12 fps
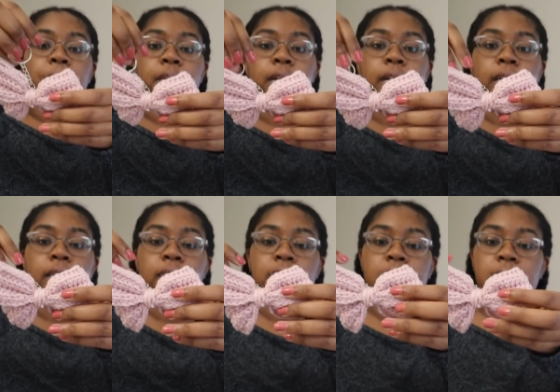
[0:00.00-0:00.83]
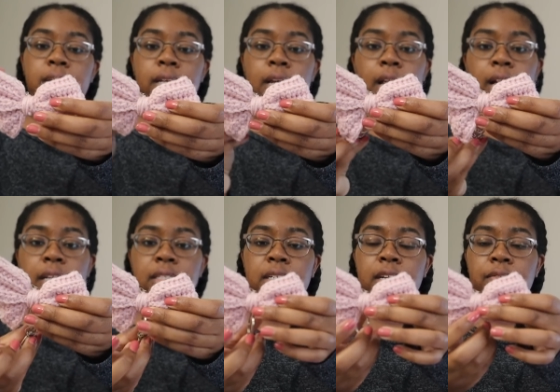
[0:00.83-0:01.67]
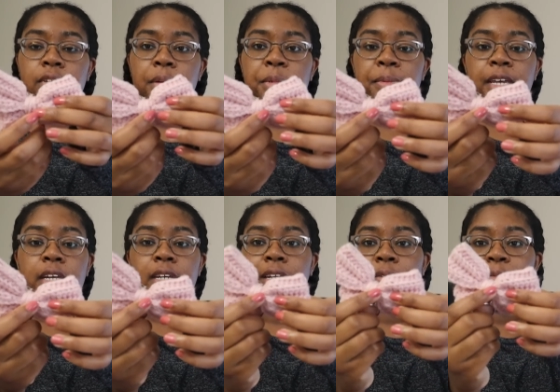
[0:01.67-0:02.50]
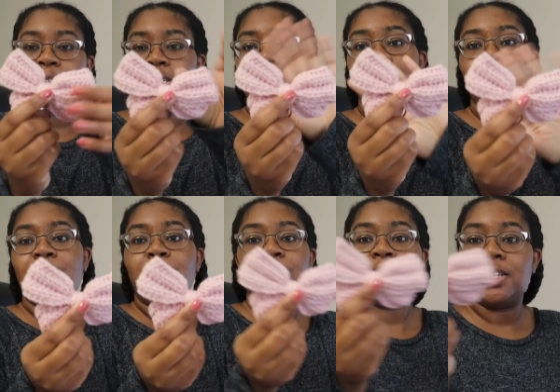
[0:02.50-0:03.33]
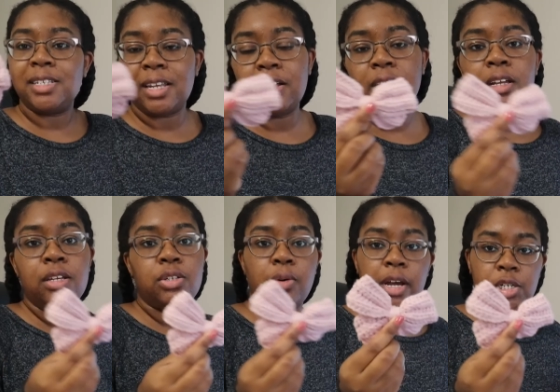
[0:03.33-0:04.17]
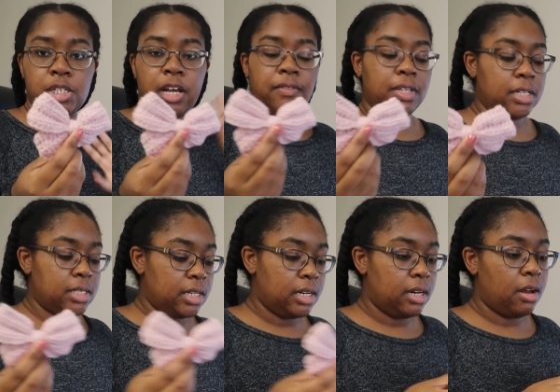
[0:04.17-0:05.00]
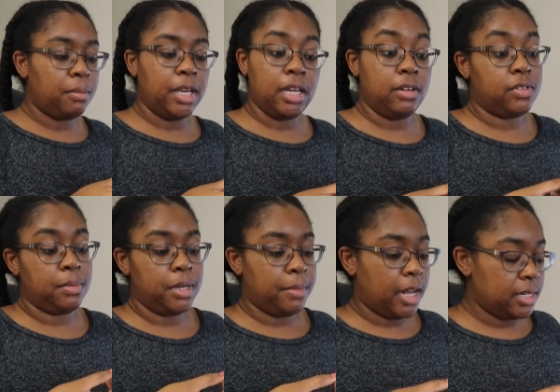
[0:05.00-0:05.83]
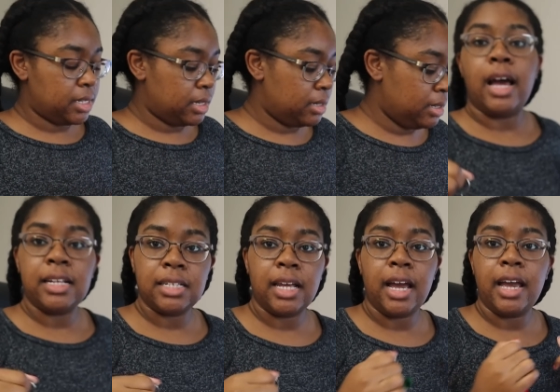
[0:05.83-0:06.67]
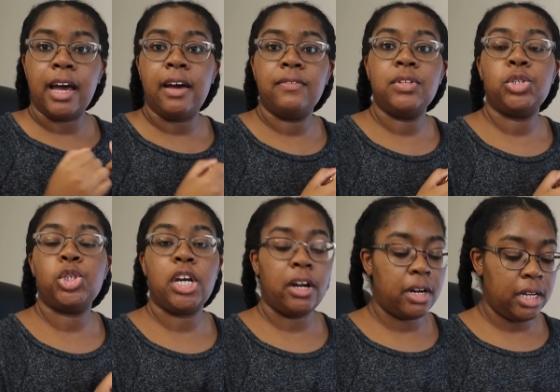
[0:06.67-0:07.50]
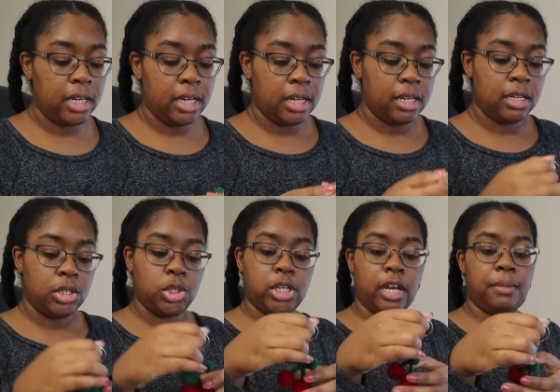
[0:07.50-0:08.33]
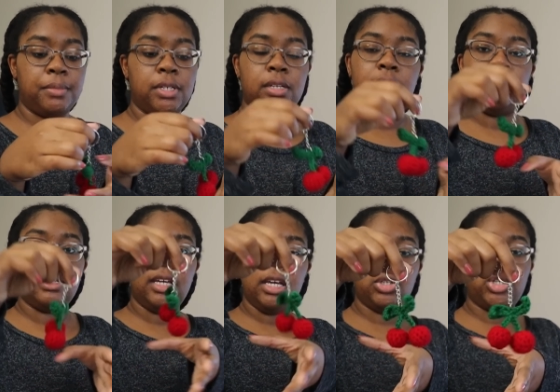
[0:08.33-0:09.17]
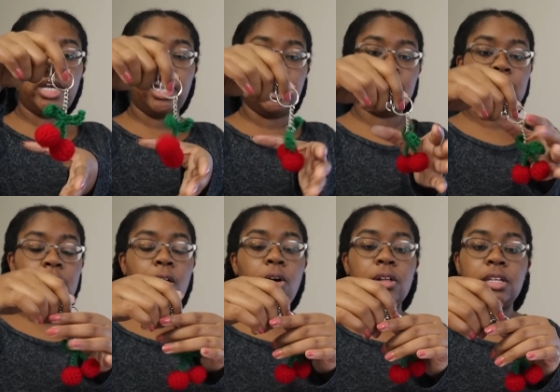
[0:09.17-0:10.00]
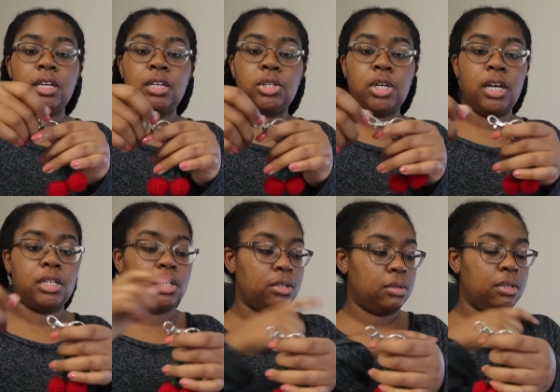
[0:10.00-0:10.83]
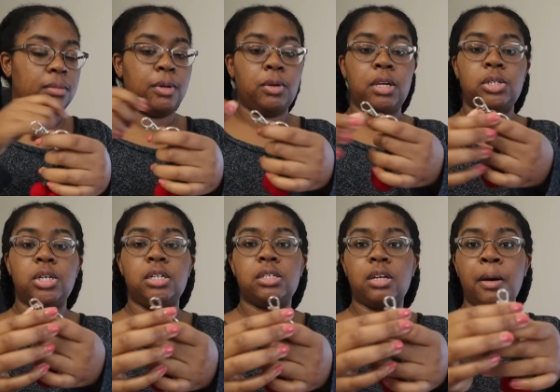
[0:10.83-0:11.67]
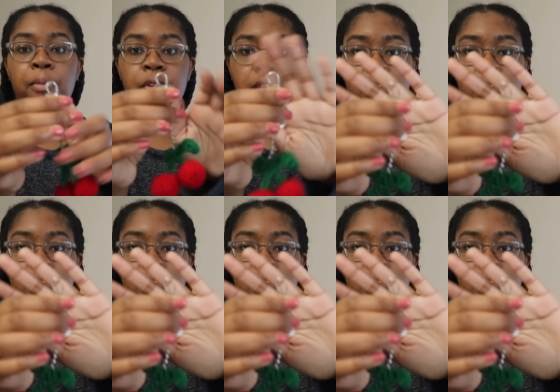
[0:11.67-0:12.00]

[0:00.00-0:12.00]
because I didn't have time to make it, and once again, I don't know what's gonna sell, so I just have it listed and I'll make it if somebody buys it. Lastly, I have the cherry shaped keychains. All the keychains, including the bow keychains, come with